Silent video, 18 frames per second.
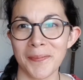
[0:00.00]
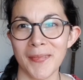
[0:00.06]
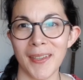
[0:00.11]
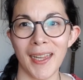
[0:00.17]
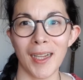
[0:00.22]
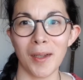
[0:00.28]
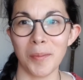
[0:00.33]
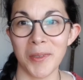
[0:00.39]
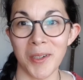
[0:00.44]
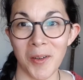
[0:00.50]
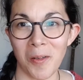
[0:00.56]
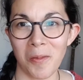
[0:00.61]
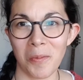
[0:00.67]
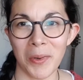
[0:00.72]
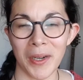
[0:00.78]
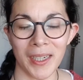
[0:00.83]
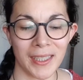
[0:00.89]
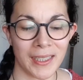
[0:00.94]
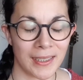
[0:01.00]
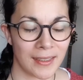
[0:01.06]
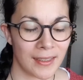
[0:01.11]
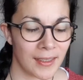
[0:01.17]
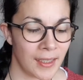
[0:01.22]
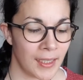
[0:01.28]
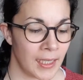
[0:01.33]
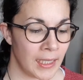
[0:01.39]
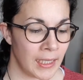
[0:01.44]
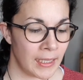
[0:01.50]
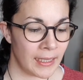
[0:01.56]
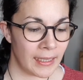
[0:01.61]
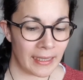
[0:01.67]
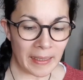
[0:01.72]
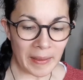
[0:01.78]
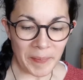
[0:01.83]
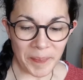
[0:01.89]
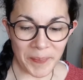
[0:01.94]
helped along by it.
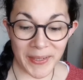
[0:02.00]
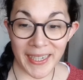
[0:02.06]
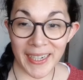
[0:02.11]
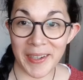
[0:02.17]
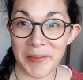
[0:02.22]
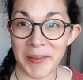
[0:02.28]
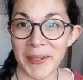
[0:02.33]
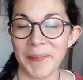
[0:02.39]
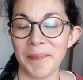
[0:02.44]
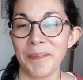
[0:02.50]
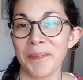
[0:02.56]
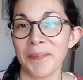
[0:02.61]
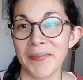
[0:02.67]
But anyway,